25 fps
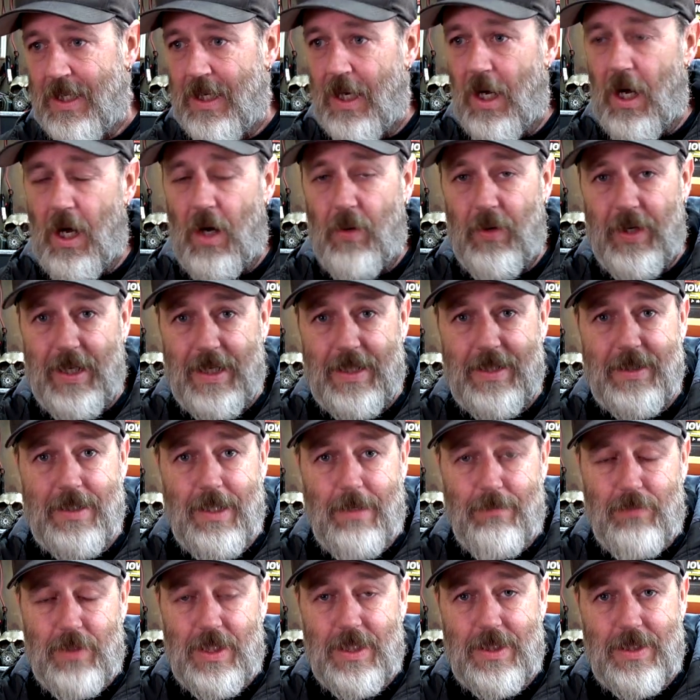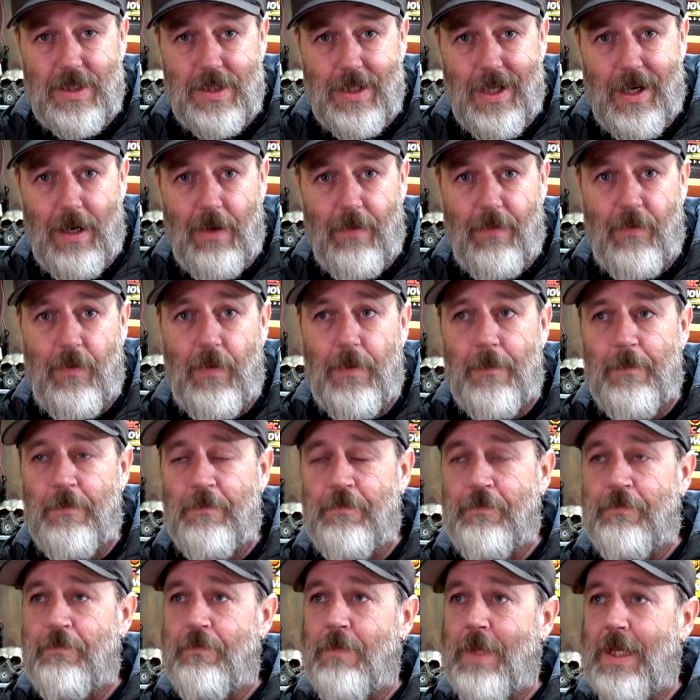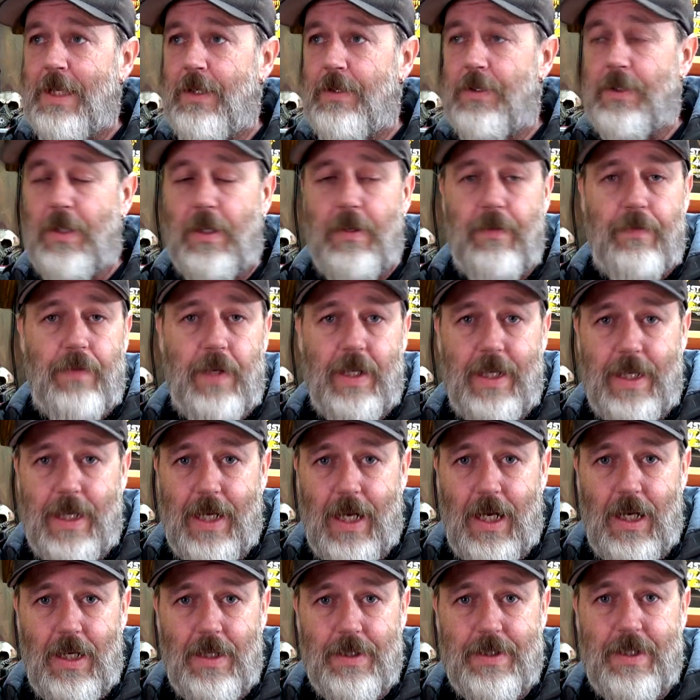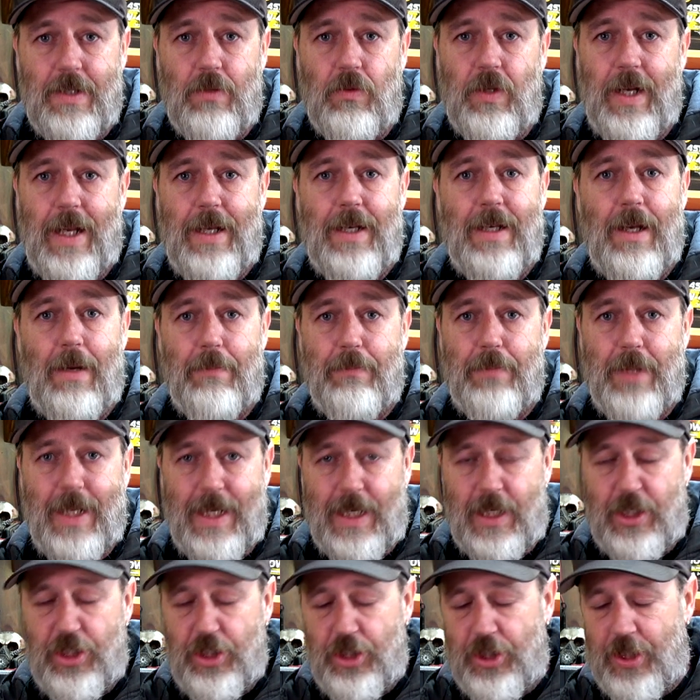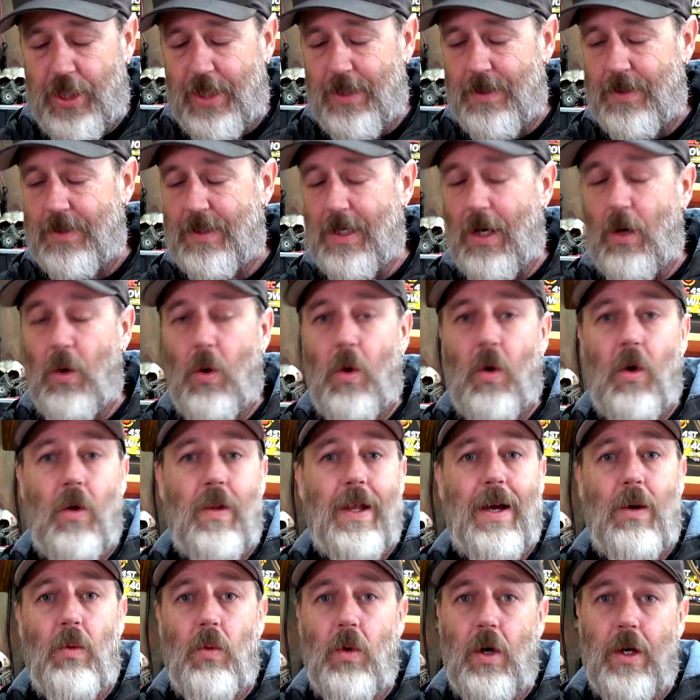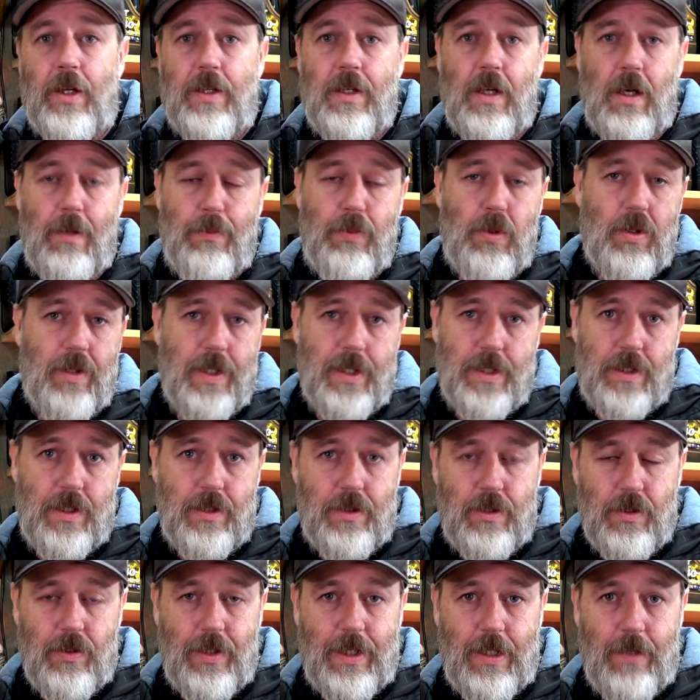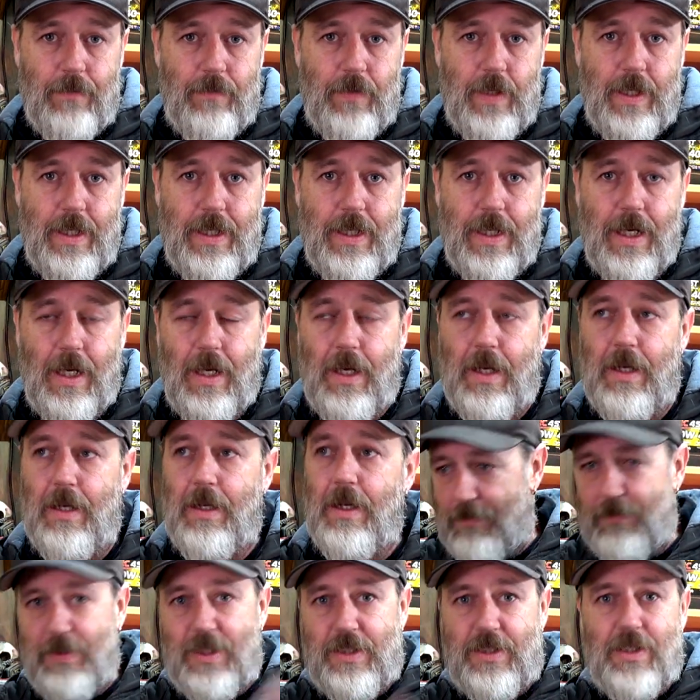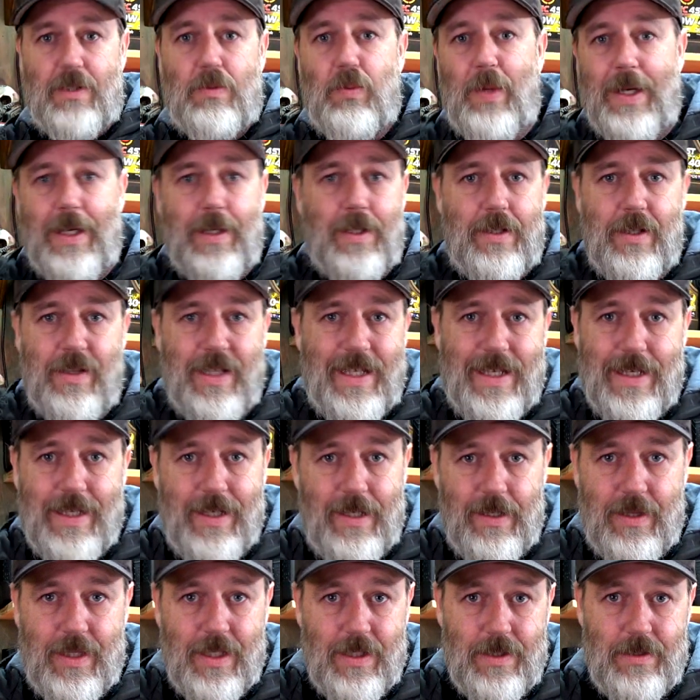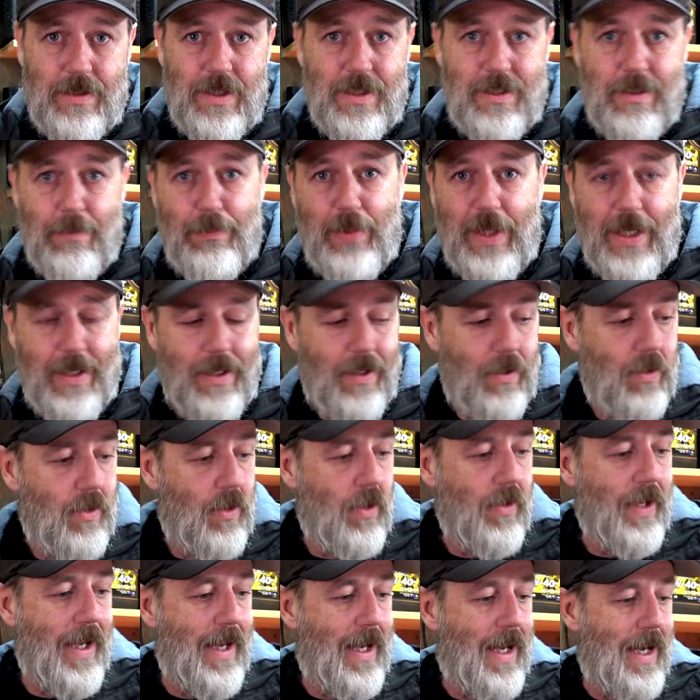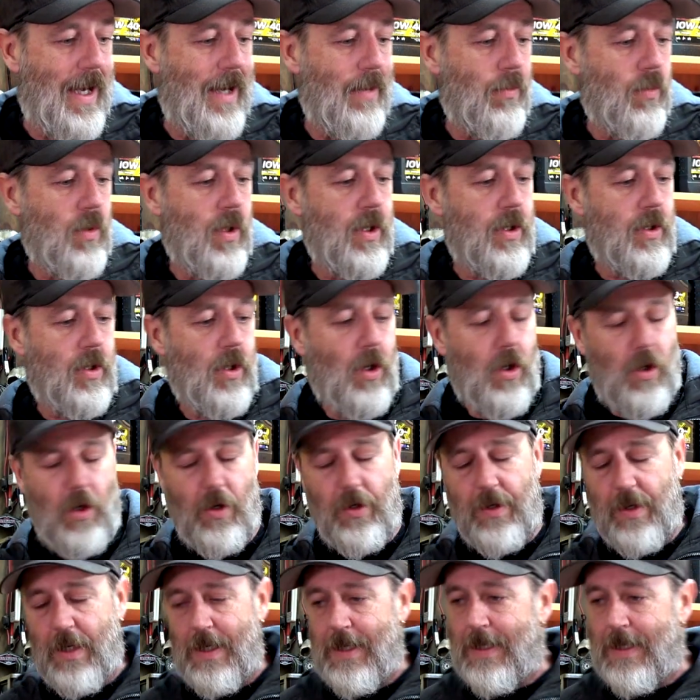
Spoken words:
I would accept the stuff, do videos, it would end up being shit. So all that work that I put into doing the video, it just went into the ether, disappeared. All that hard work gone.